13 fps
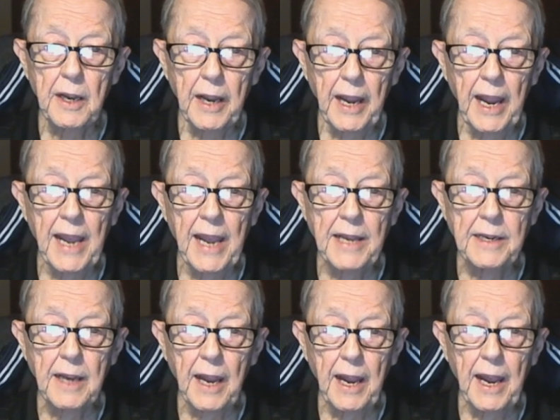and
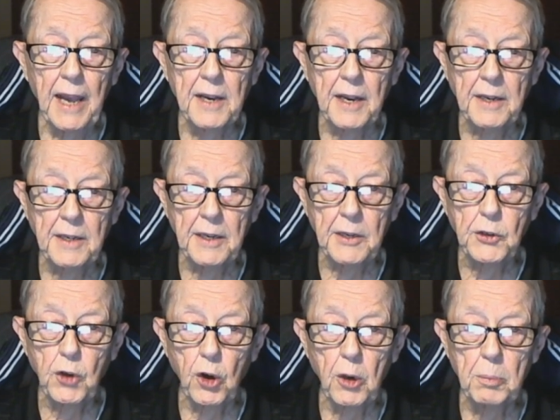at an
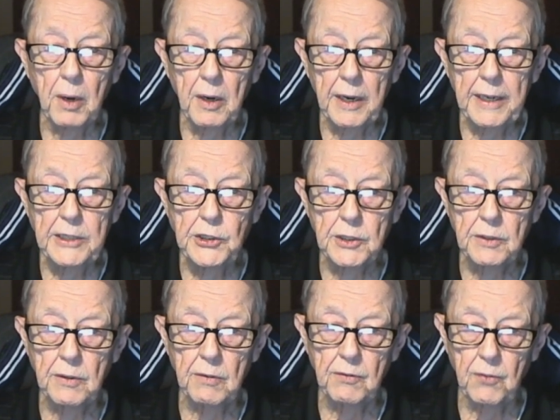
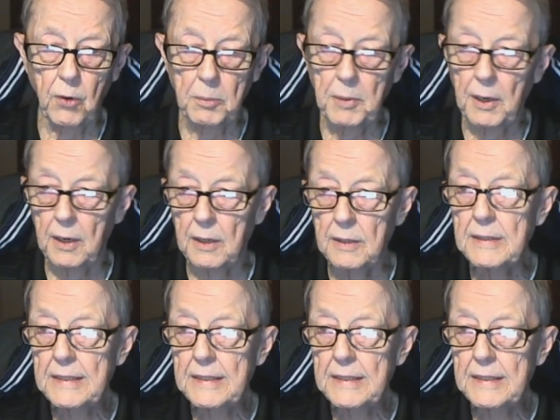interpolation formula,